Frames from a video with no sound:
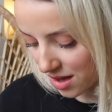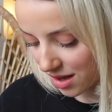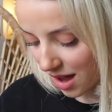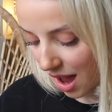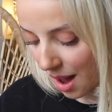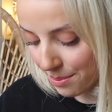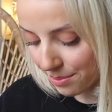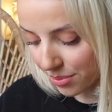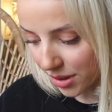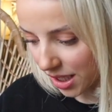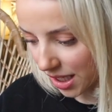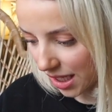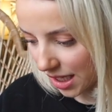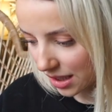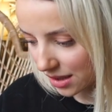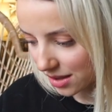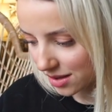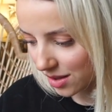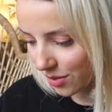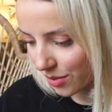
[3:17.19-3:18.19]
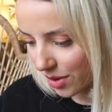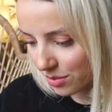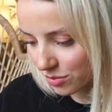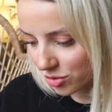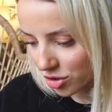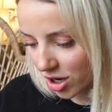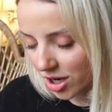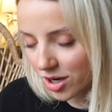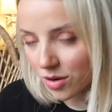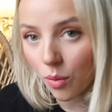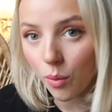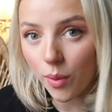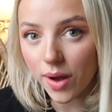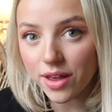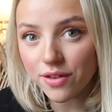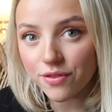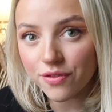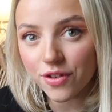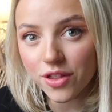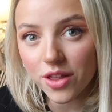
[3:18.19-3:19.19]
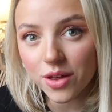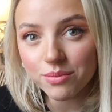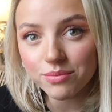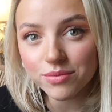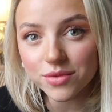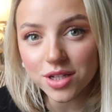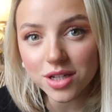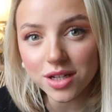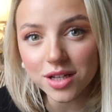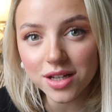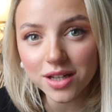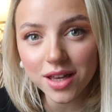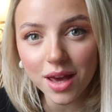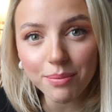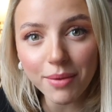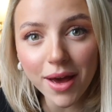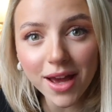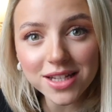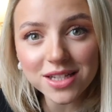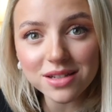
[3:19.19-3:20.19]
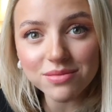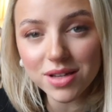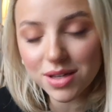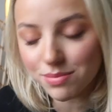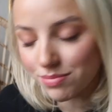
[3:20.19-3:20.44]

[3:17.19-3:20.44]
company. So I'm trying to wait for them to get back to me.